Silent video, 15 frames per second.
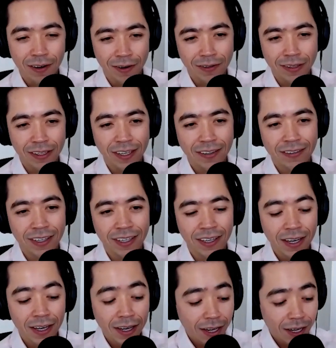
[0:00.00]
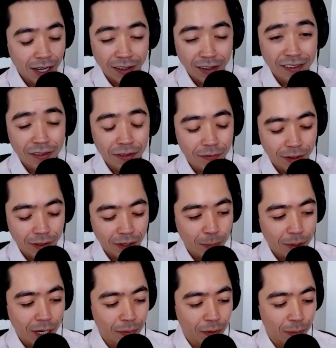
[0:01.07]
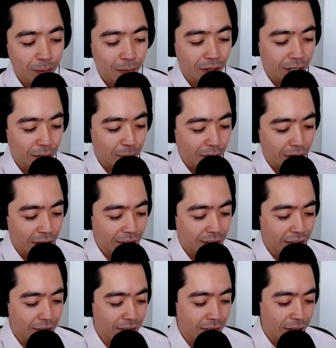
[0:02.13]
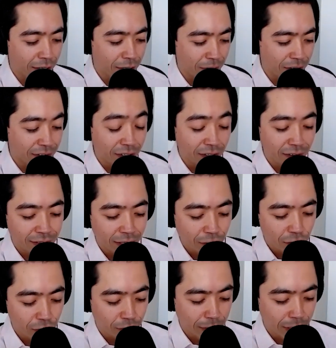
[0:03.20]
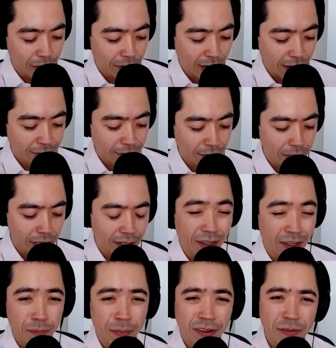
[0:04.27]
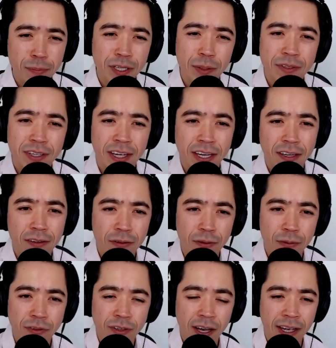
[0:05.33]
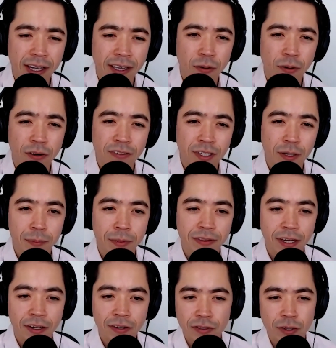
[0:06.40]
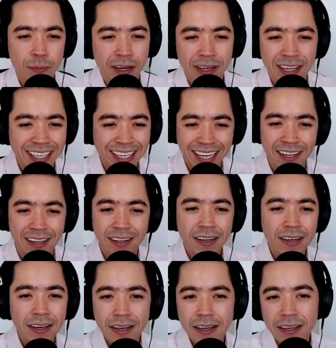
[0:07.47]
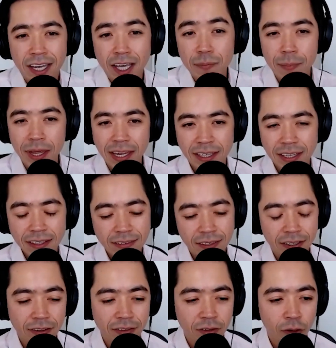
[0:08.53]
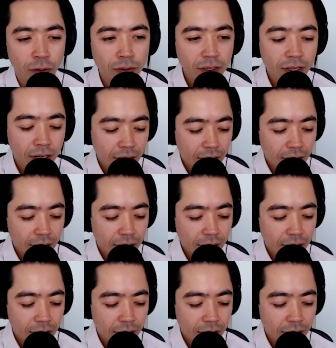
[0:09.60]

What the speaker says: own lysine. L-lysine is a very popular product. It's an essential amino acid, meaning that it must be obtained through diet or supplementation. Your body can't make it on its own.